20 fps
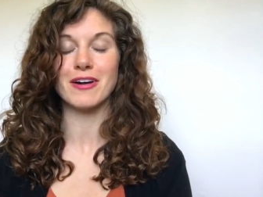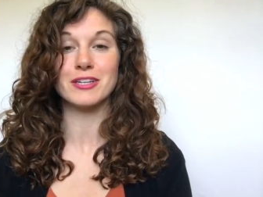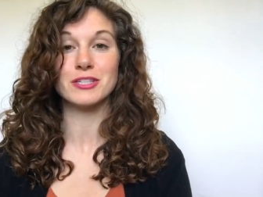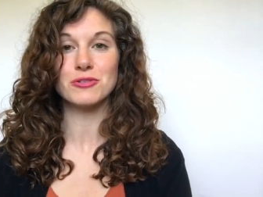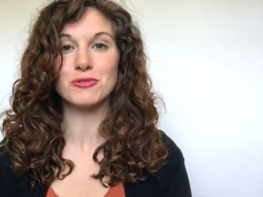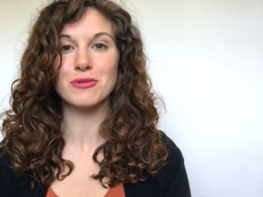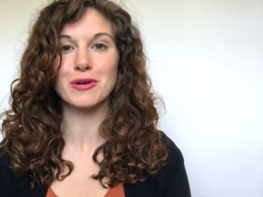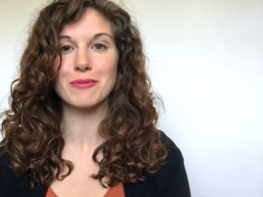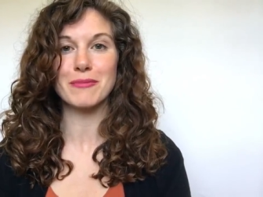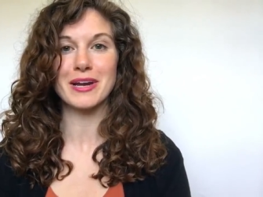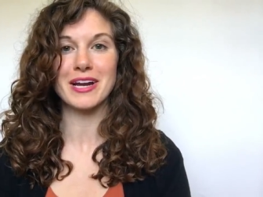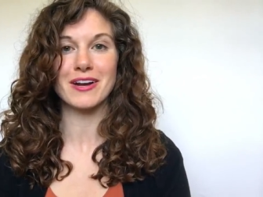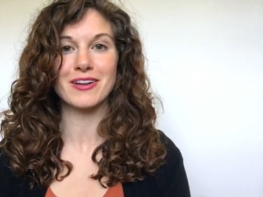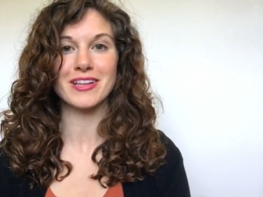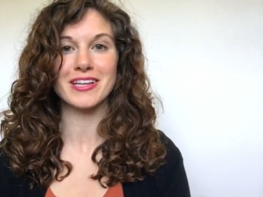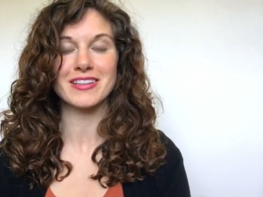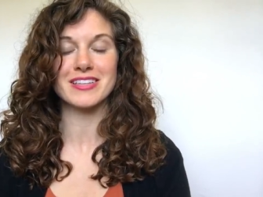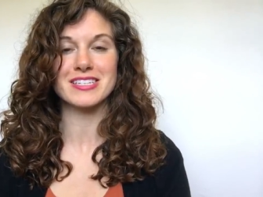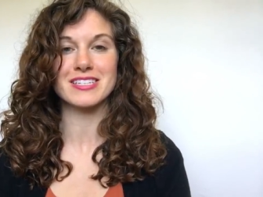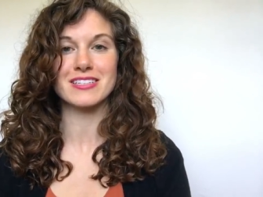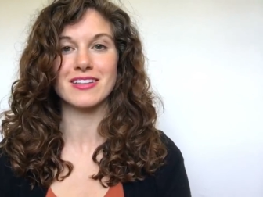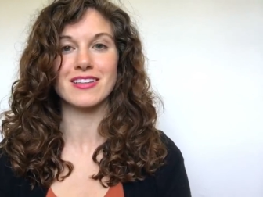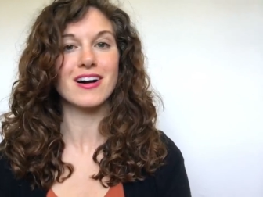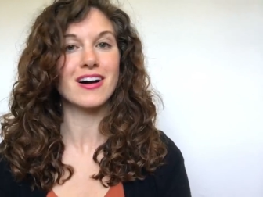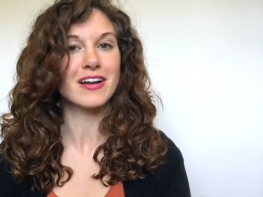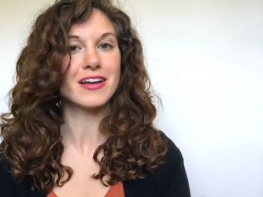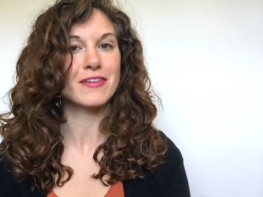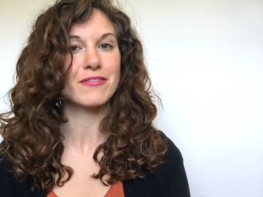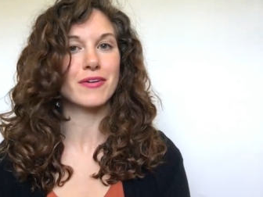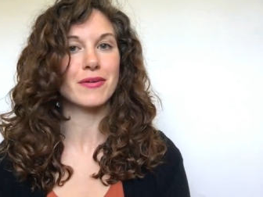I do wear my hair like this a
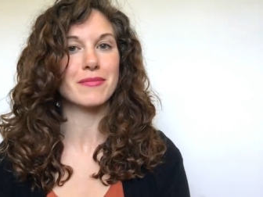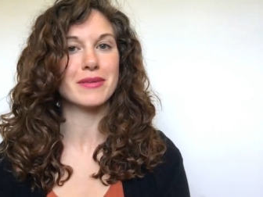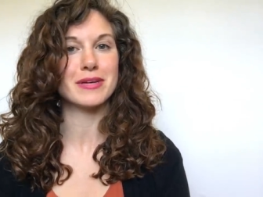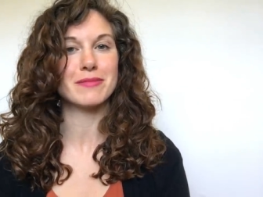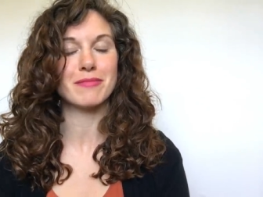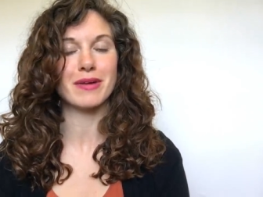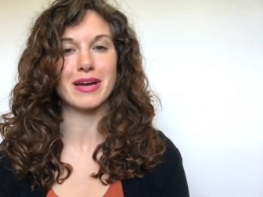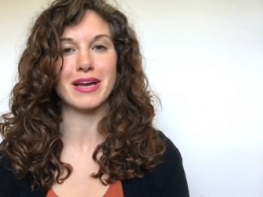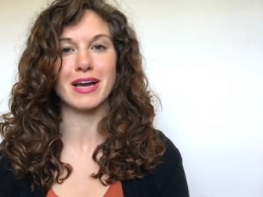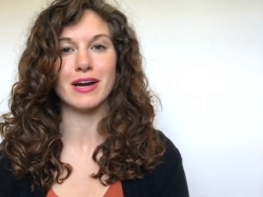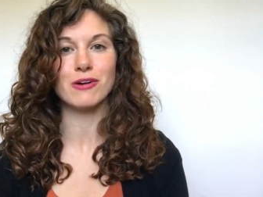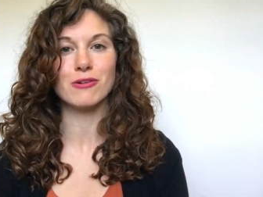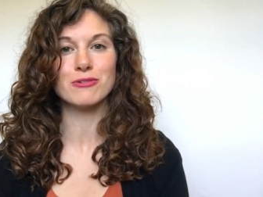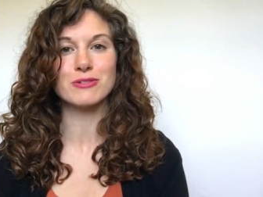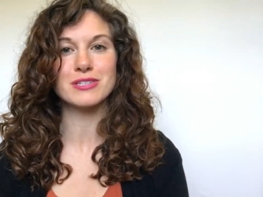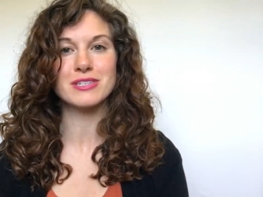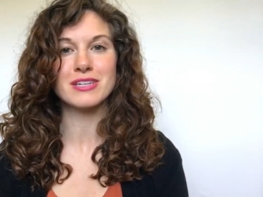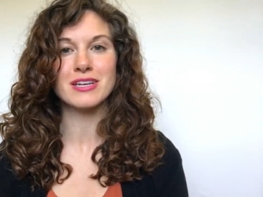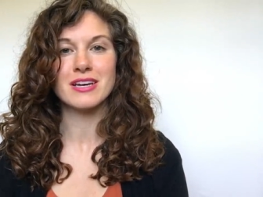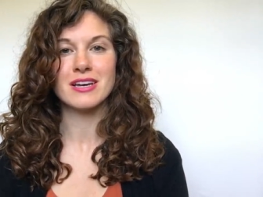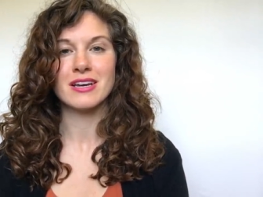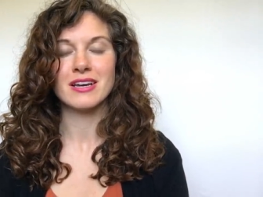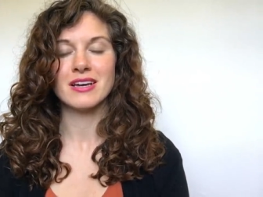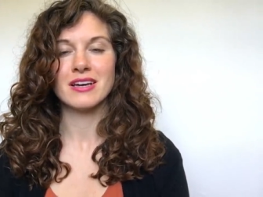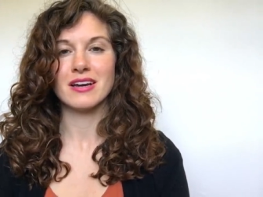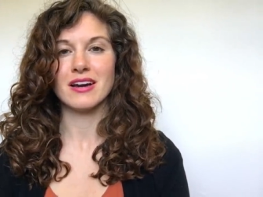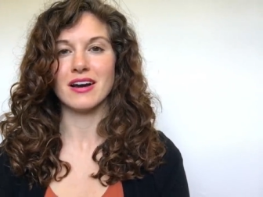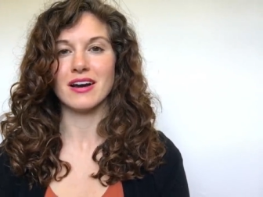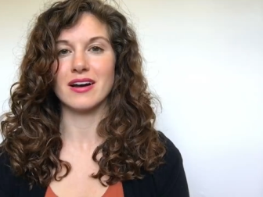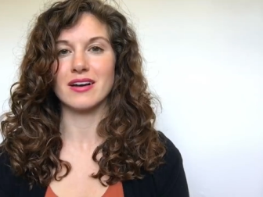lot if I'm in my house,
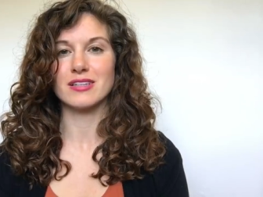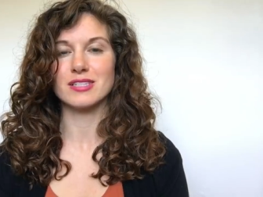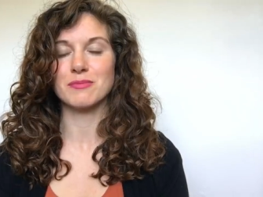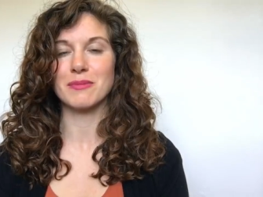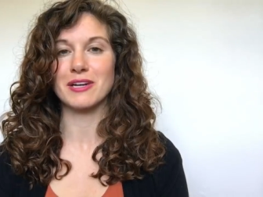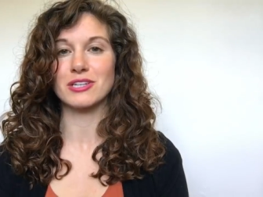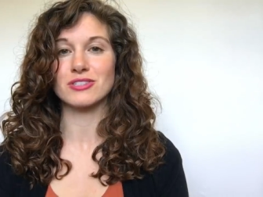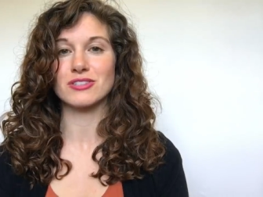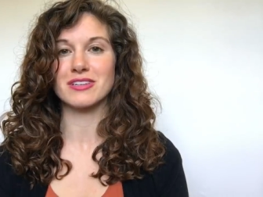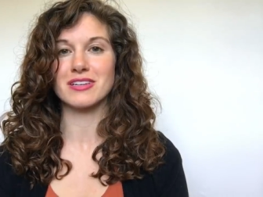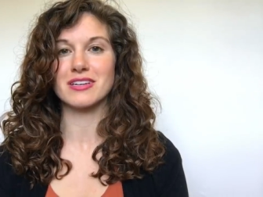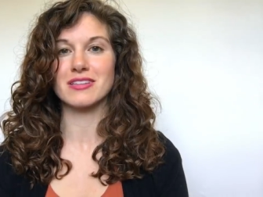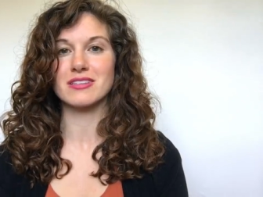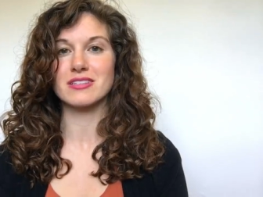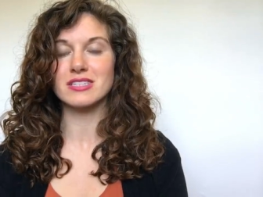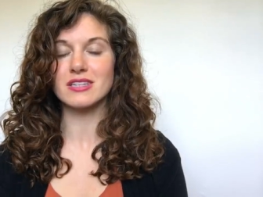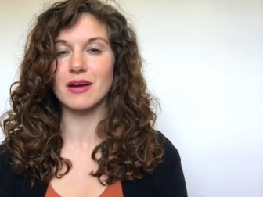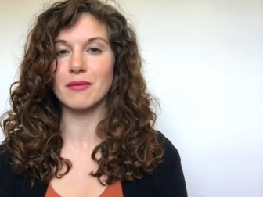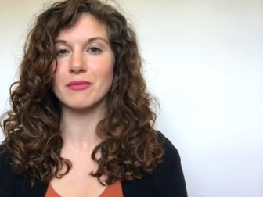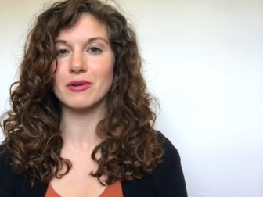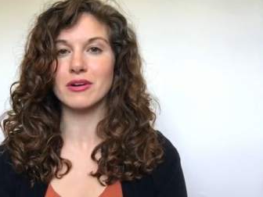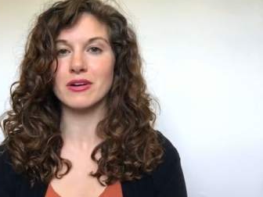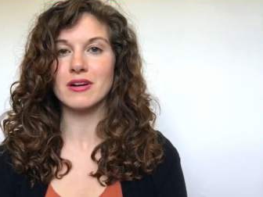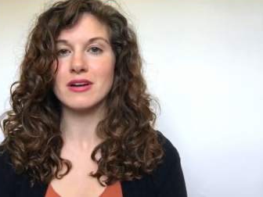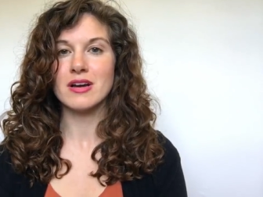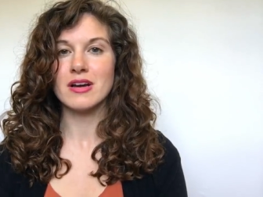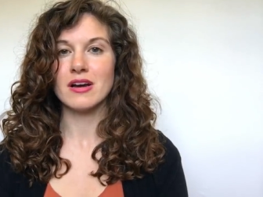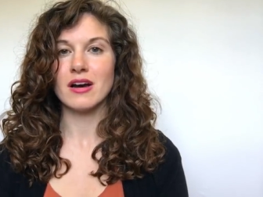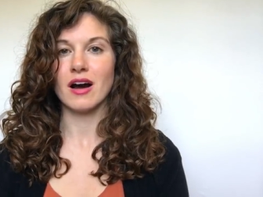especially in the summer.